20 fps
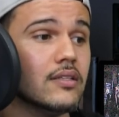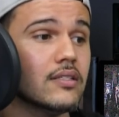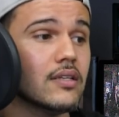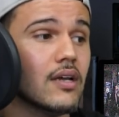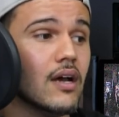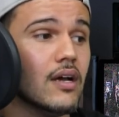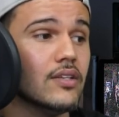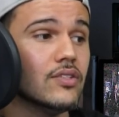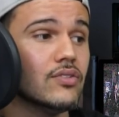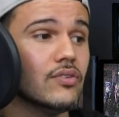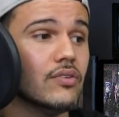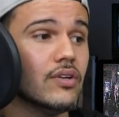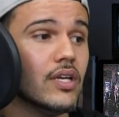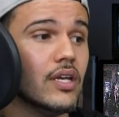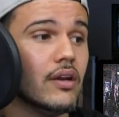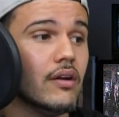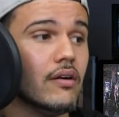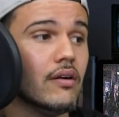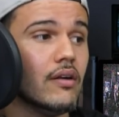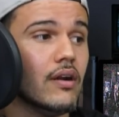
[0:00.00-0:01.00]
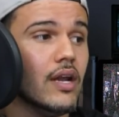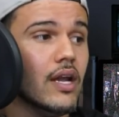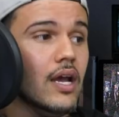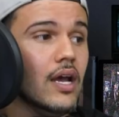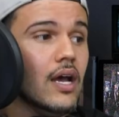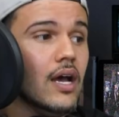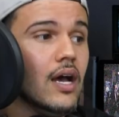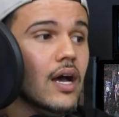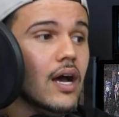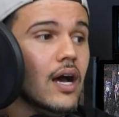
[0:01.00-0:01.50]
concert here,
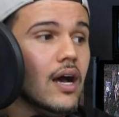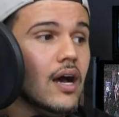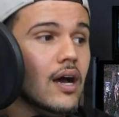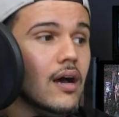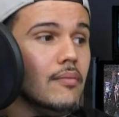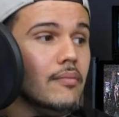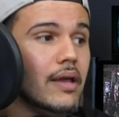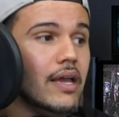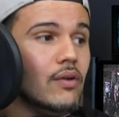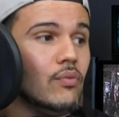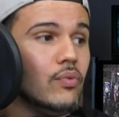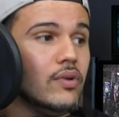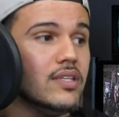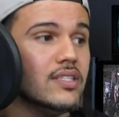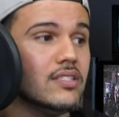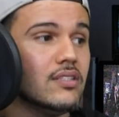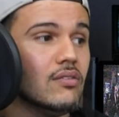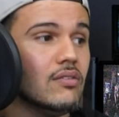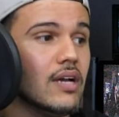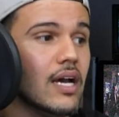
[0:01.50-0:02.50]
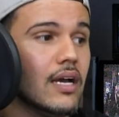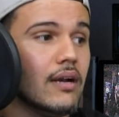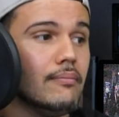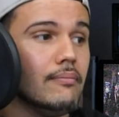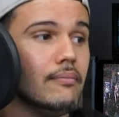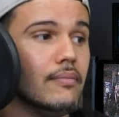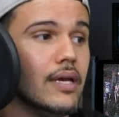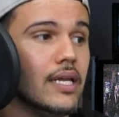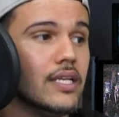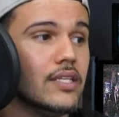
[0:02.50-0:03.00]
and we still got
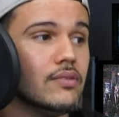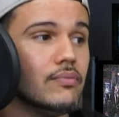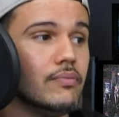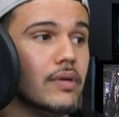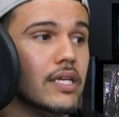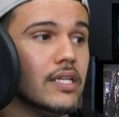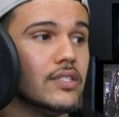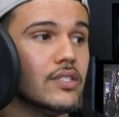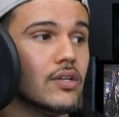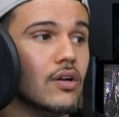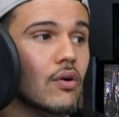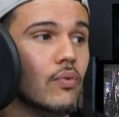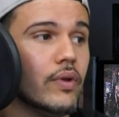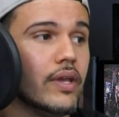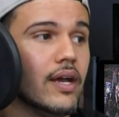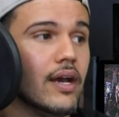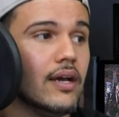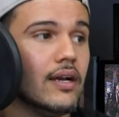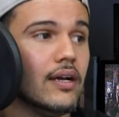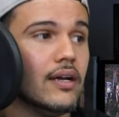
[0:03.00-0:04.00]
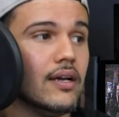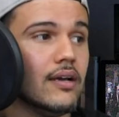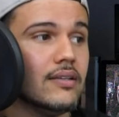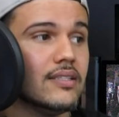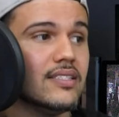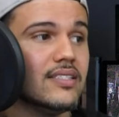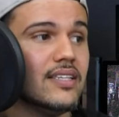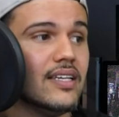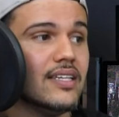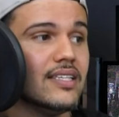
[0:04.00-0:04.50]
many to go. We got
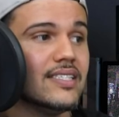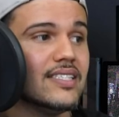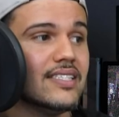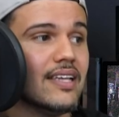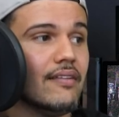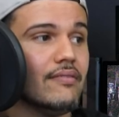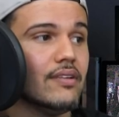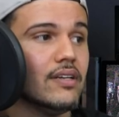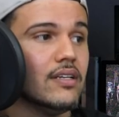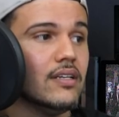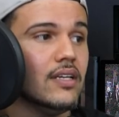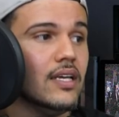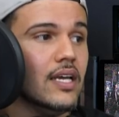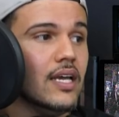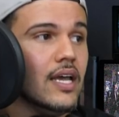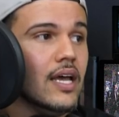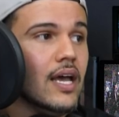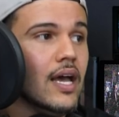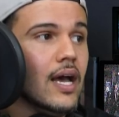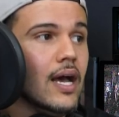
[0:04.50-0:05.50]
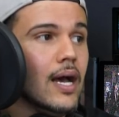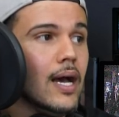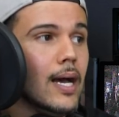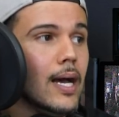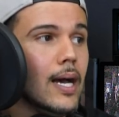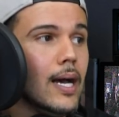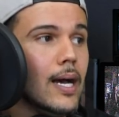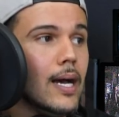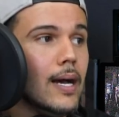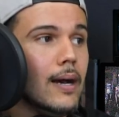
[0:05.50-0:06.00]
6, 7,
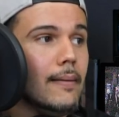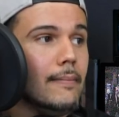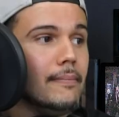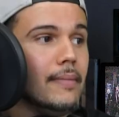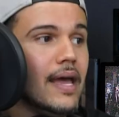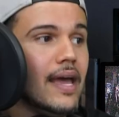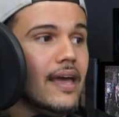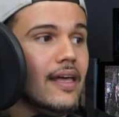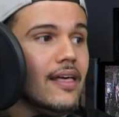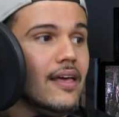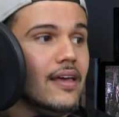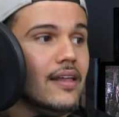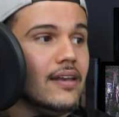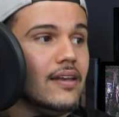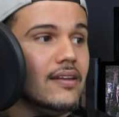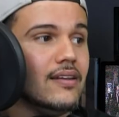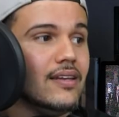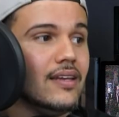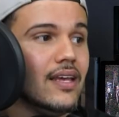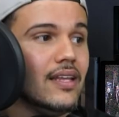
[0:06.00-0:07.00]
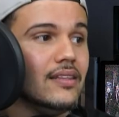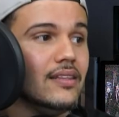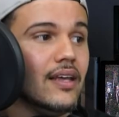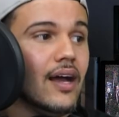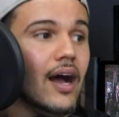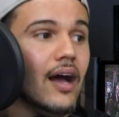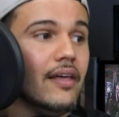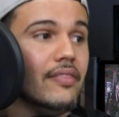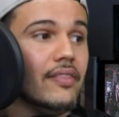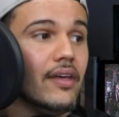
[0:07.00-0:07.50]
and
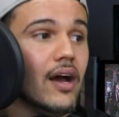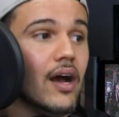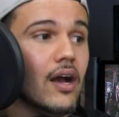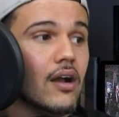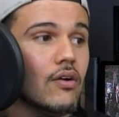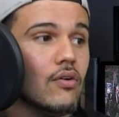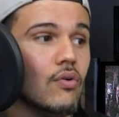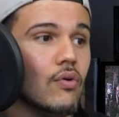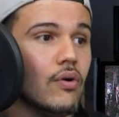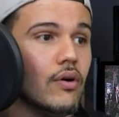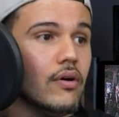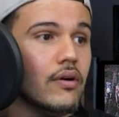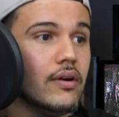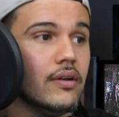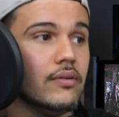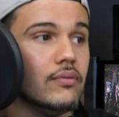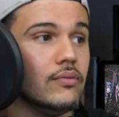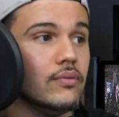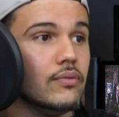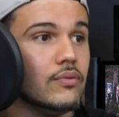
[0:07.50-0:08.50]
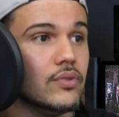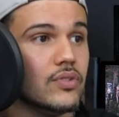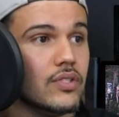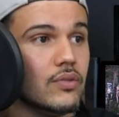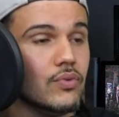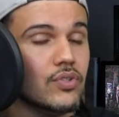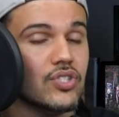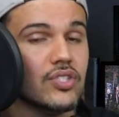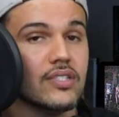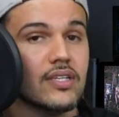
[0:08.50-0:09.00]
the encore, and we'll
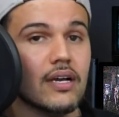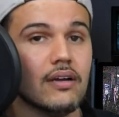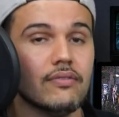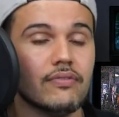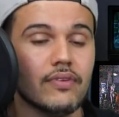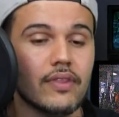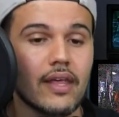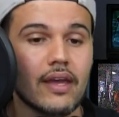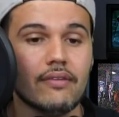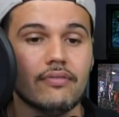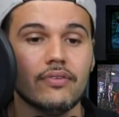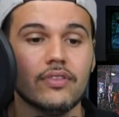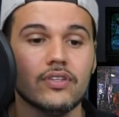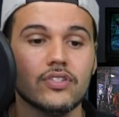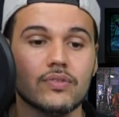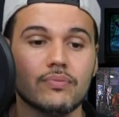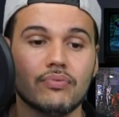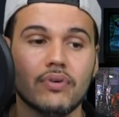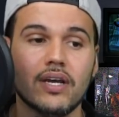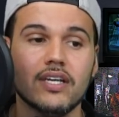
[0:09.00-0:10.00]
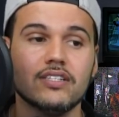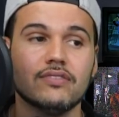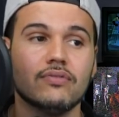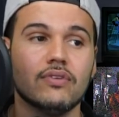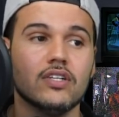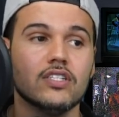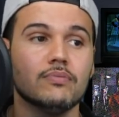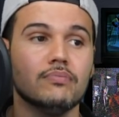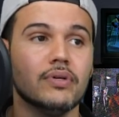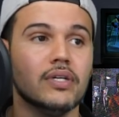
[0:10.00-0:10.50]
see what she's got for that, for the surprise
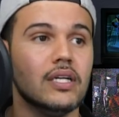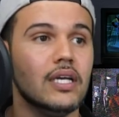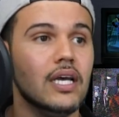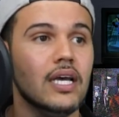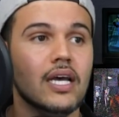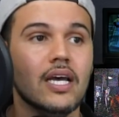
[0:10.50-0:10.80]
for us. But